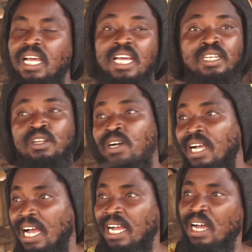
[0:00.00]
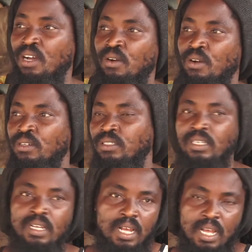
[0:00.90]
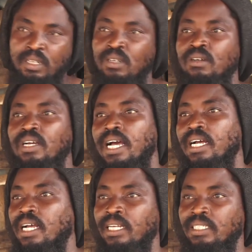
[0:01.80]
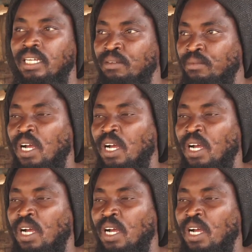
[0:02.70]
and no car can cross, and no car can come